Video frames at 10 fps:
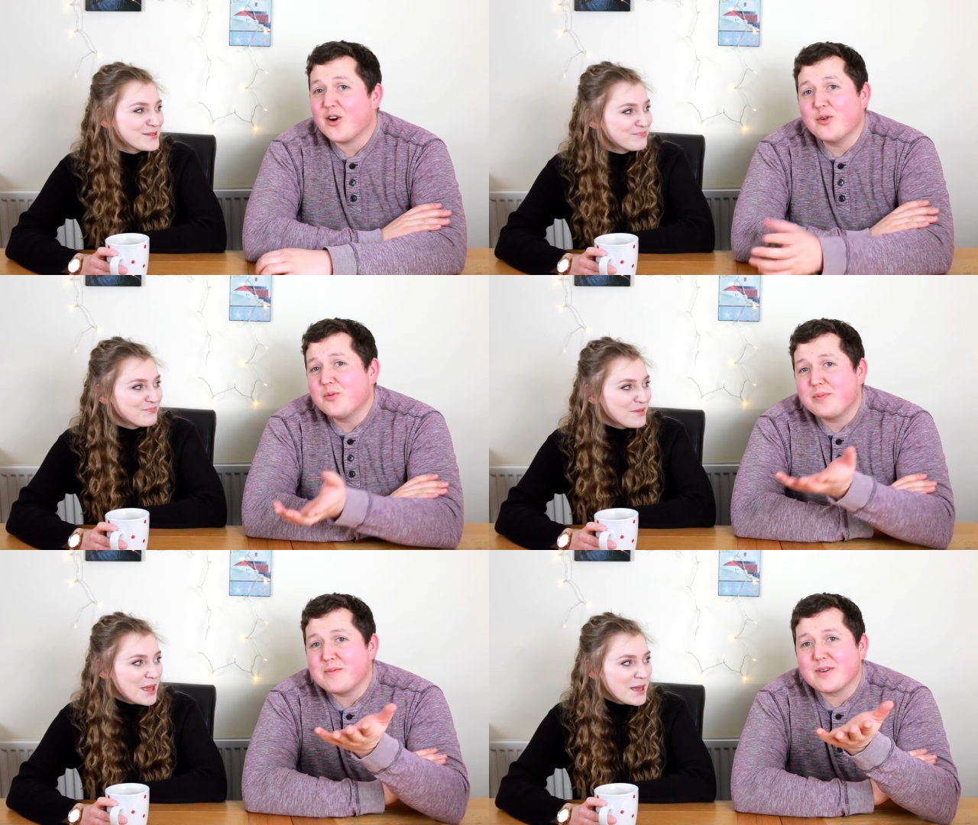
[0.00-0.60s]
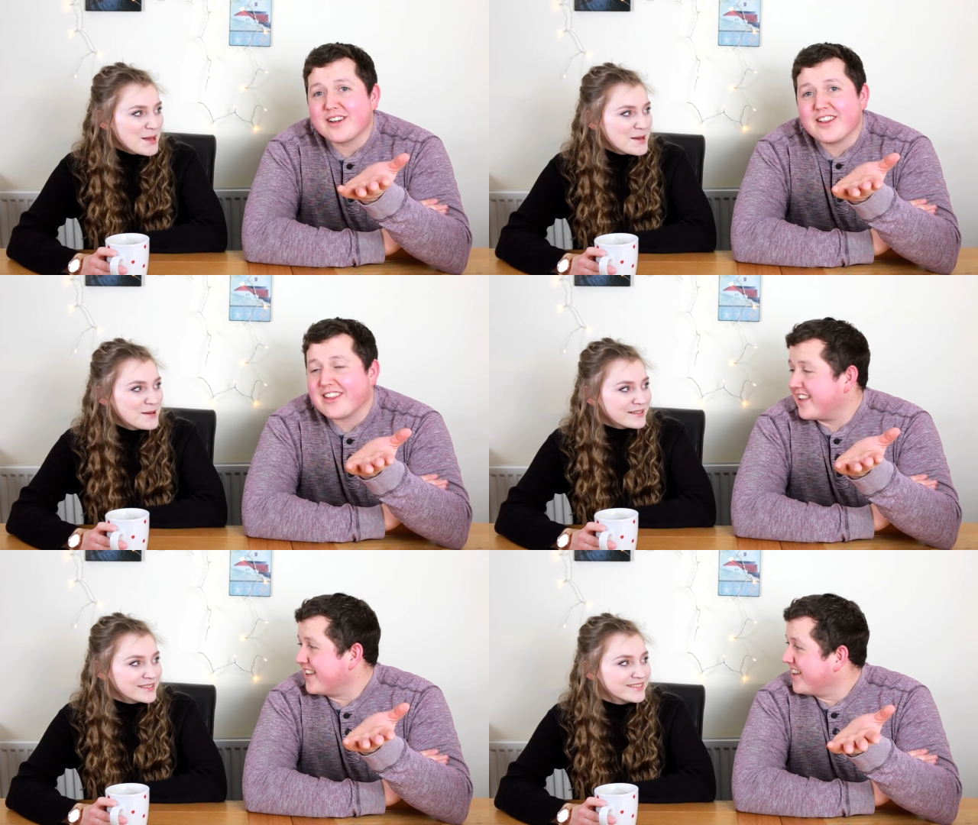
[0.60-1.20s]
Speaker 1: all people are going to
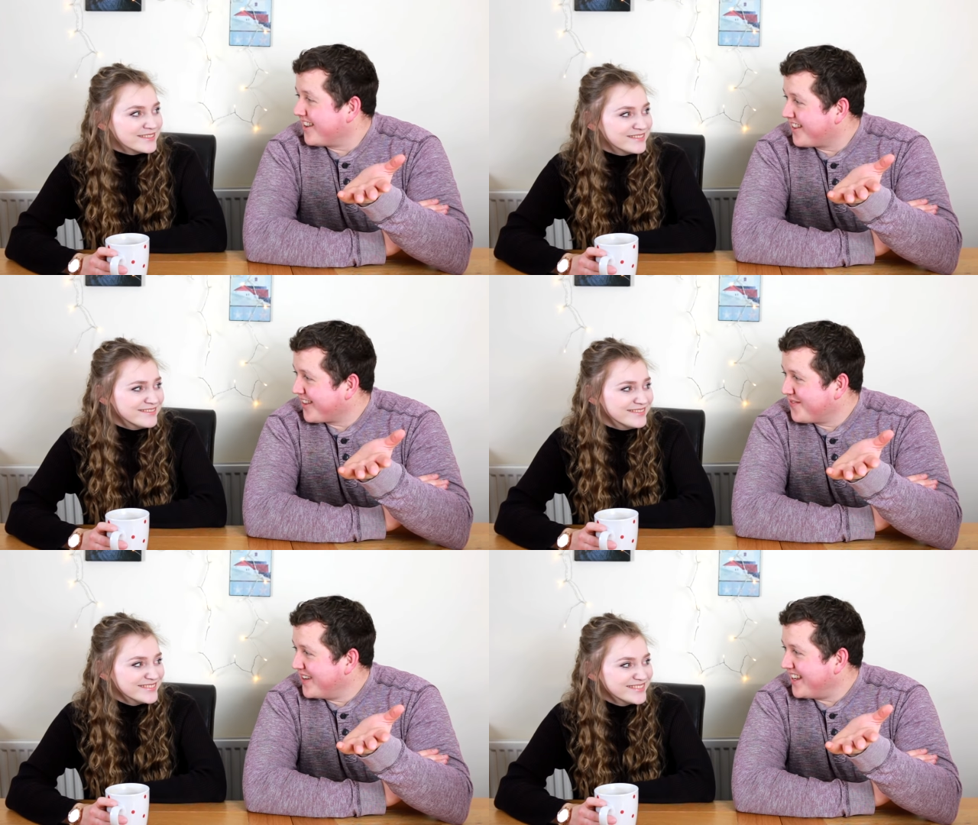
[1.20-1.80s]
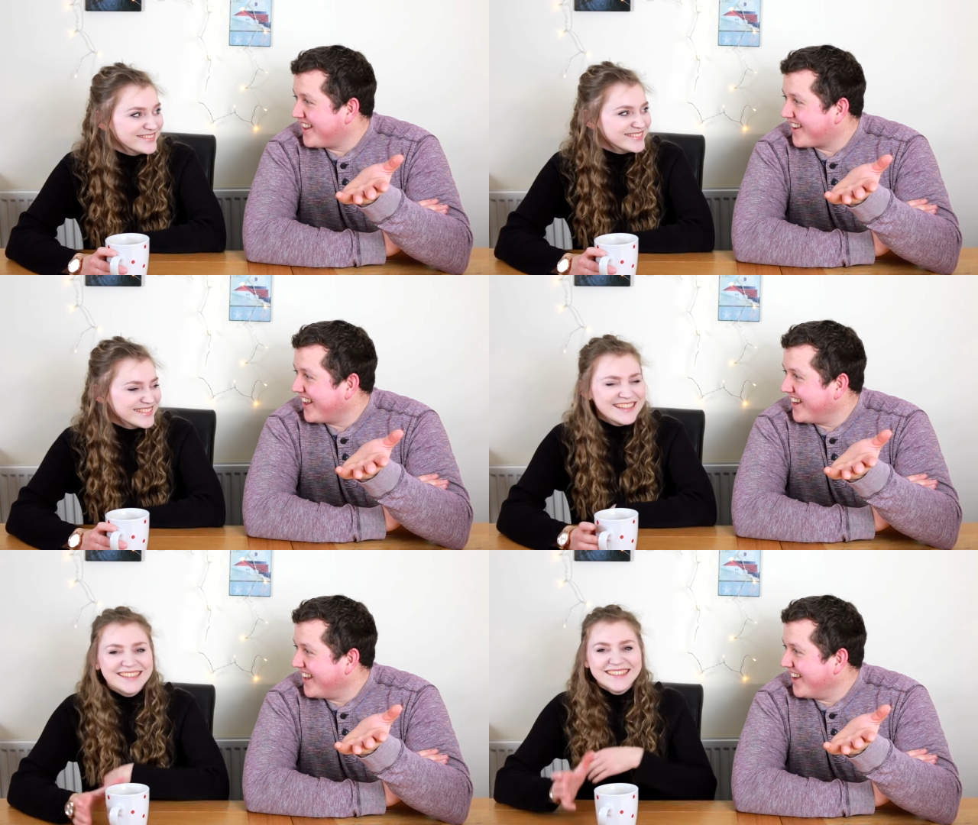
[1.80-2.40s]
see is just me
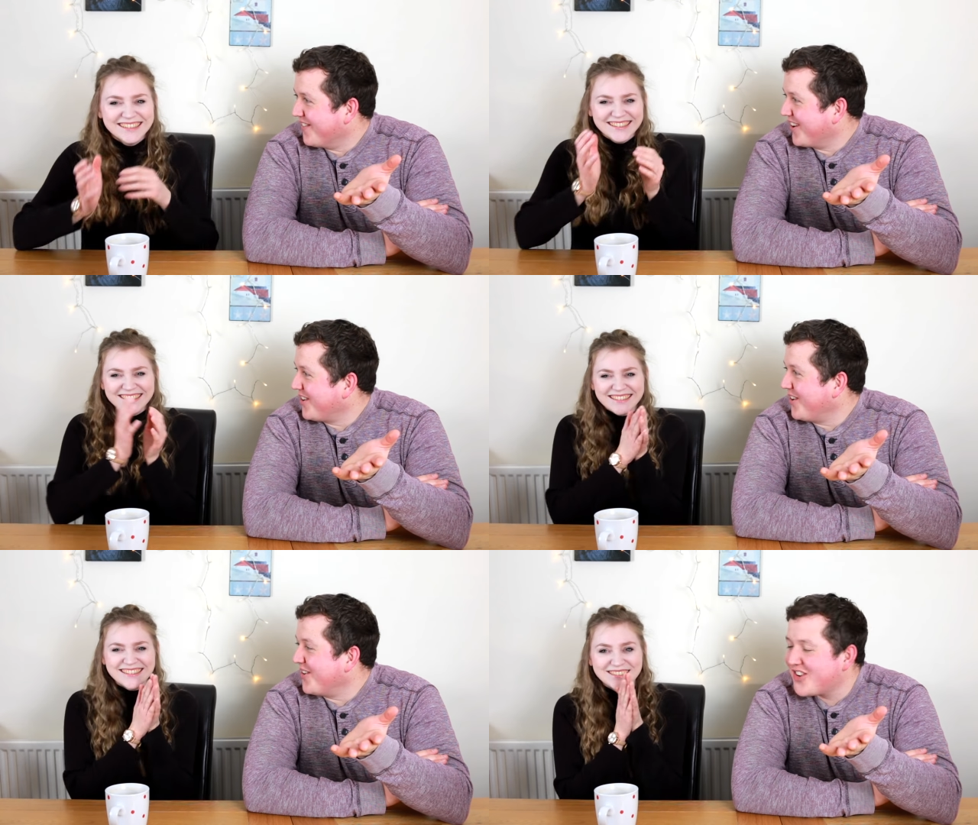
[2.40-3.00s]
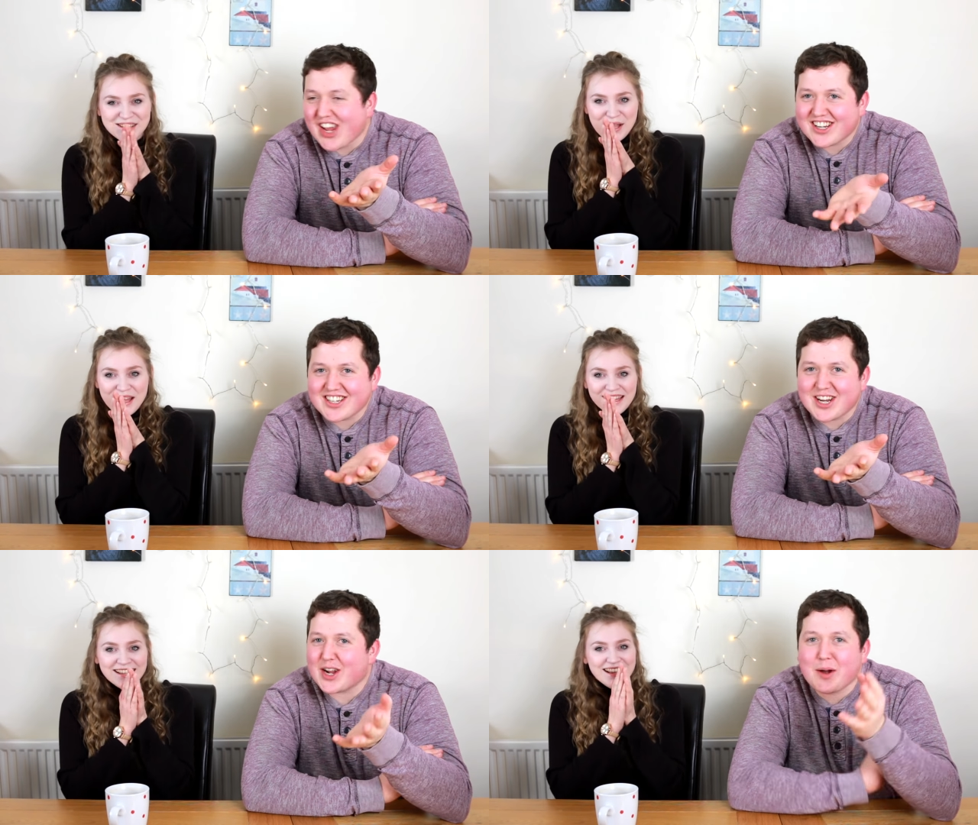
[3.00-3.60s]
sitting here while you chat, chat,
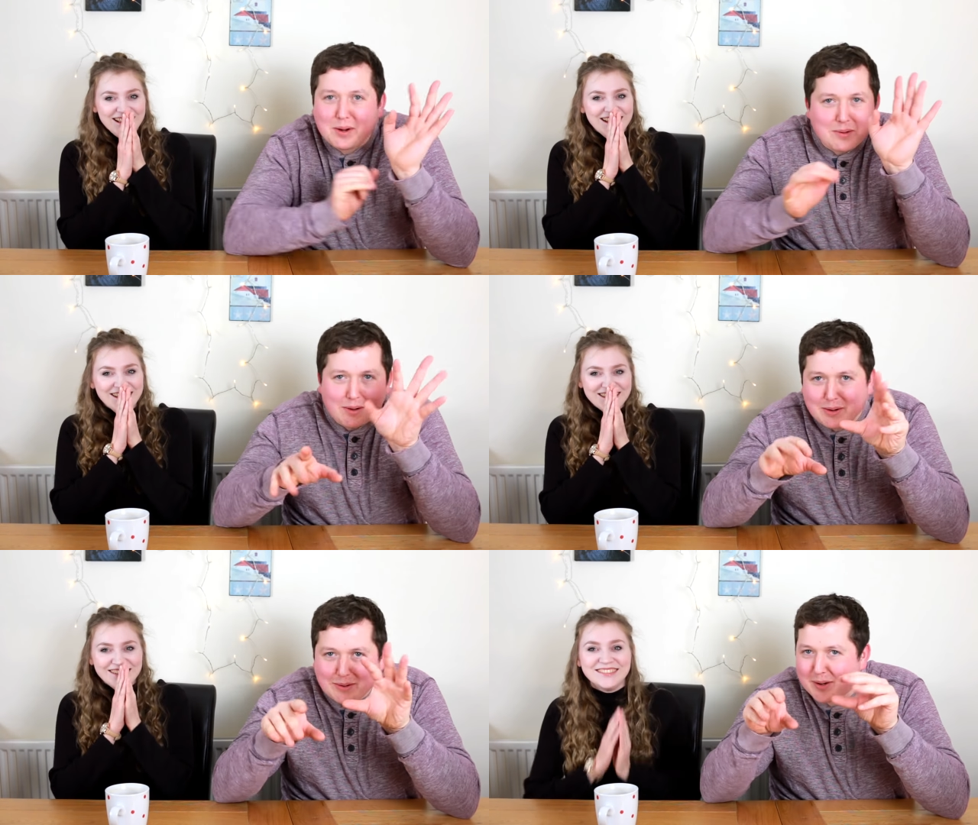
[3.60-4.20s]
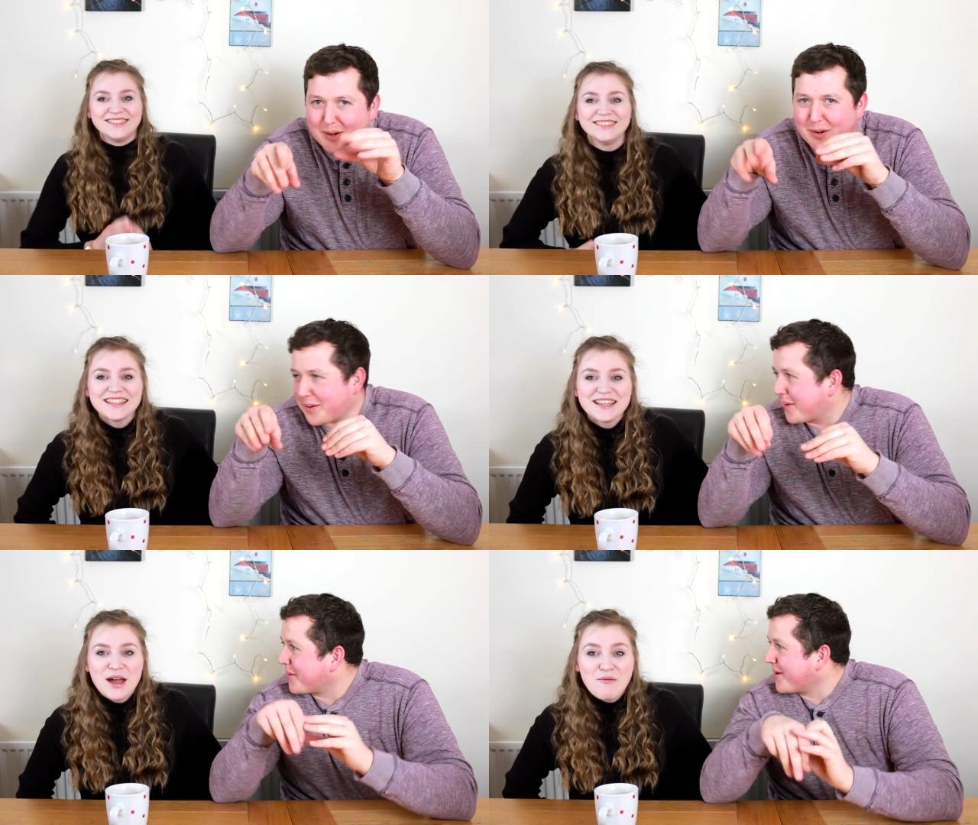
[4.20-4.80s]
chat, Well,
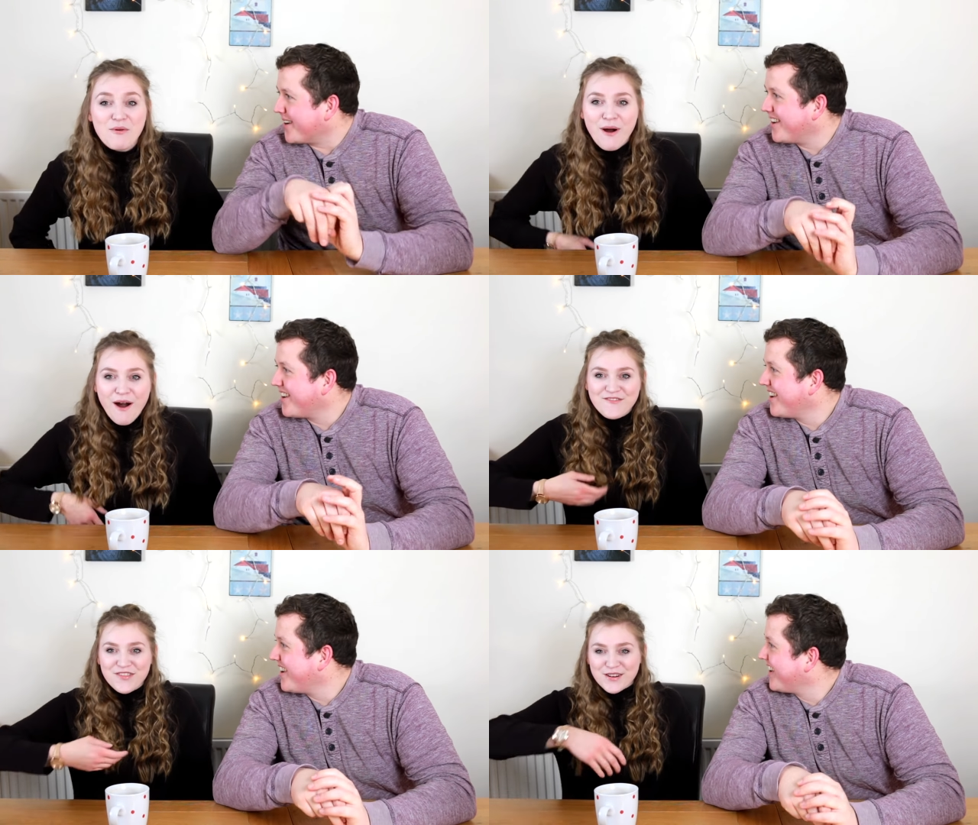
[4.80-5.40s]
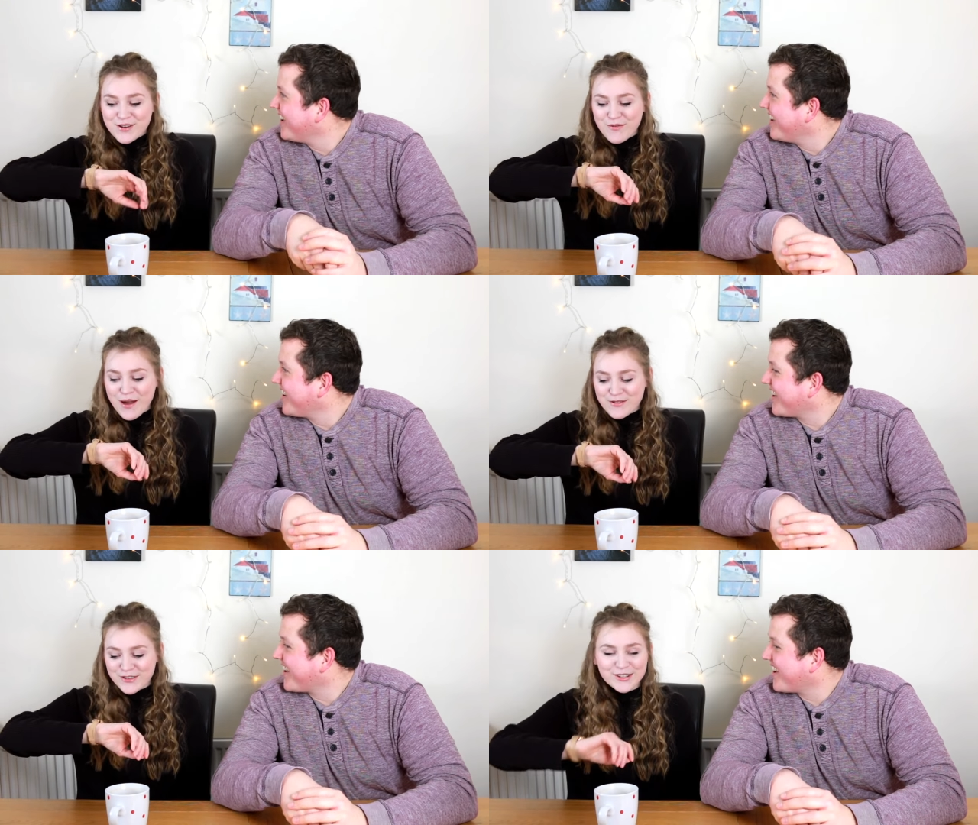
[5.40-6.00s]
Speaker 2: I'm very
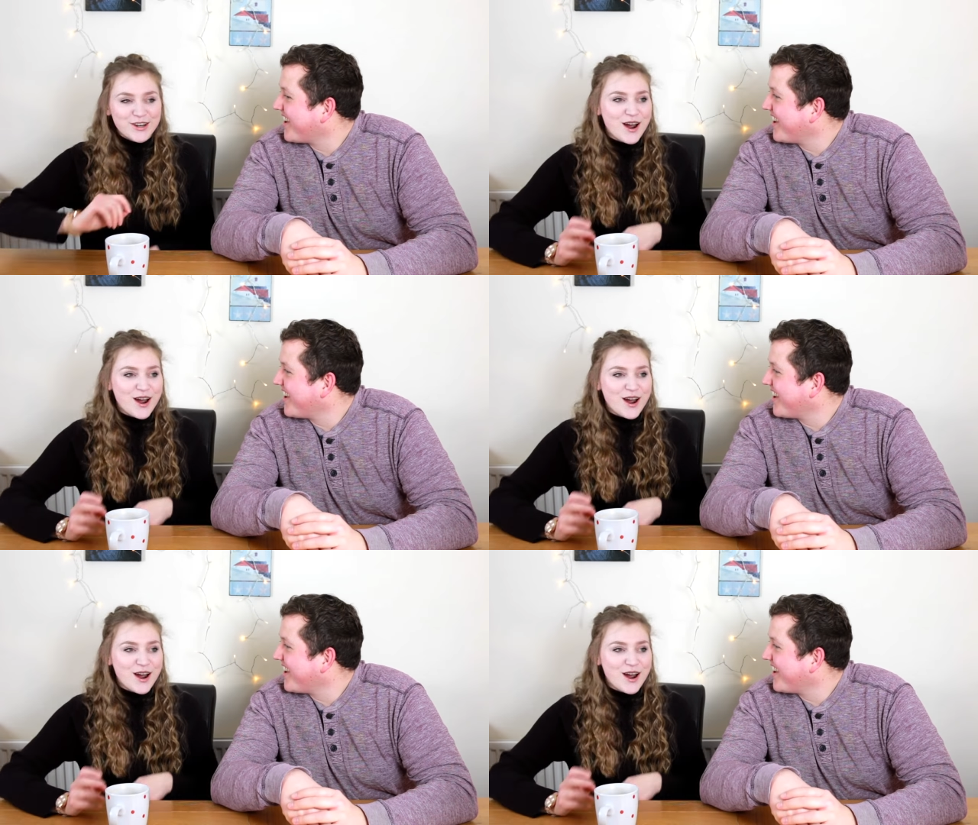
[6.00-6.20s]
aware we're on a